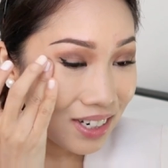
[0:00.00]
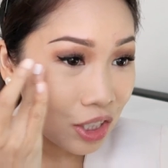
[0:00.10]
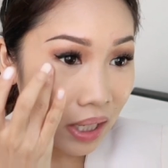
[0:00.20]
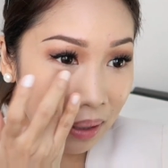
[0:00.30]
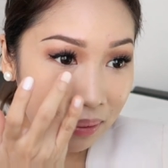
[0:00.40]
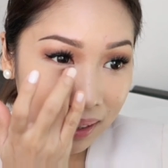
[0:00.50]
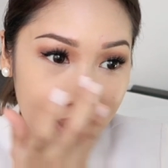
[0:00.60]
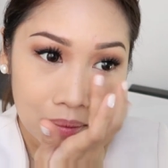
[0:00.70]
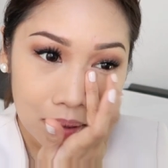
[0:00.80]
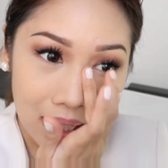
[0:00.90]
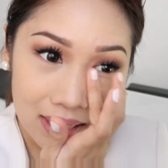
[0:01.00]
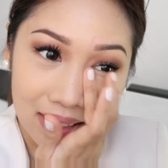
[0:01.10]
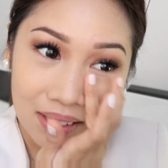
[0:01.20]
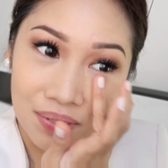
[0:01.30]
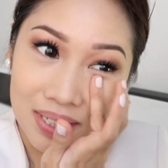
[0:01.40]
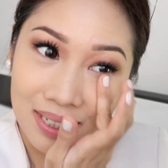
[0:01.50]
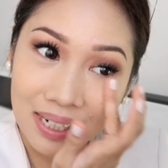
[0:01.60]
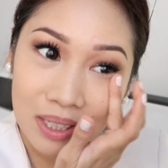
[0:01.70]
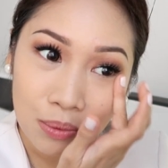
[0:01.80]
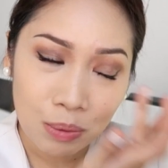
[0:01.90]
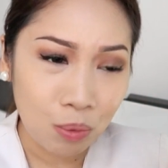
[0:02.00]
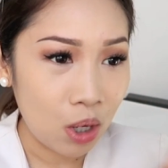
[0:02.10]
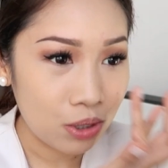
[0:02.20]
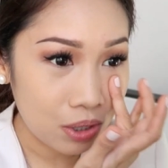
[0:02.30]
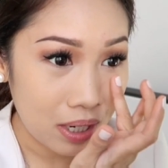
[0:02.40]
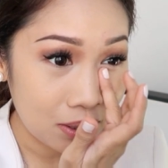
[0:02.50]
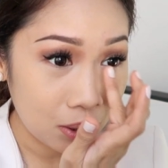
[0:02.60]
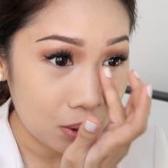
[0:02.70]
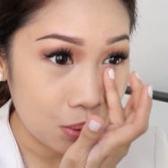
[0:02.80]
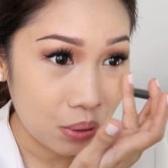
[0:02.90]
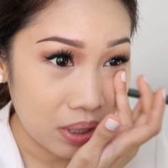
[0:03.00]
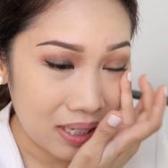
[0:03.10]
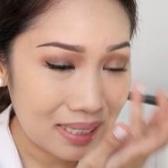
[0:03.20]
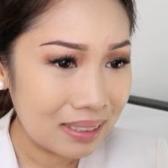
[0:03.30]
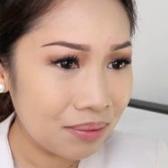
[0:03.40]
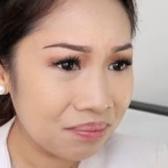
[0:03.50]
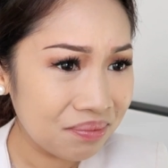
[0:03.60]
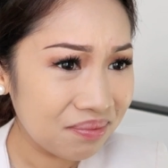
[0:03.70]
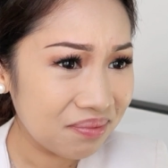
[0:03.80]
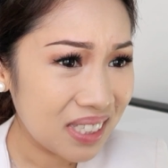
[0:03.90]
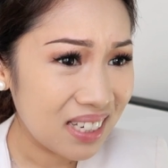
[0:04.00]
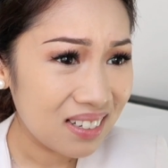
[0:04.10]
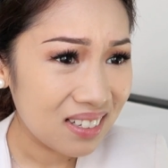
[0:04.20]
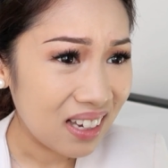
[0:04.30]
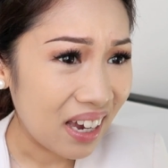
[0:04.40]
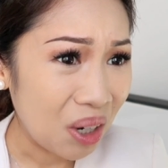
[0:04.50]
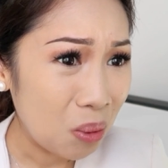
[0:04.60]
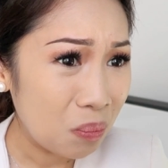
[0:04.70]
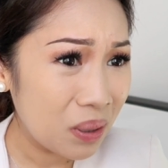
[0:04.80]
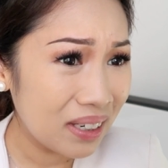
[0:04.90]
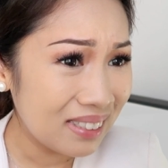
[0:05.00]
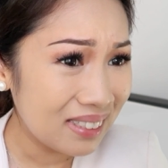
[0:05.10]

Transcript: Shall we? And besides, I can fix it later with bronzer and contour. I hope.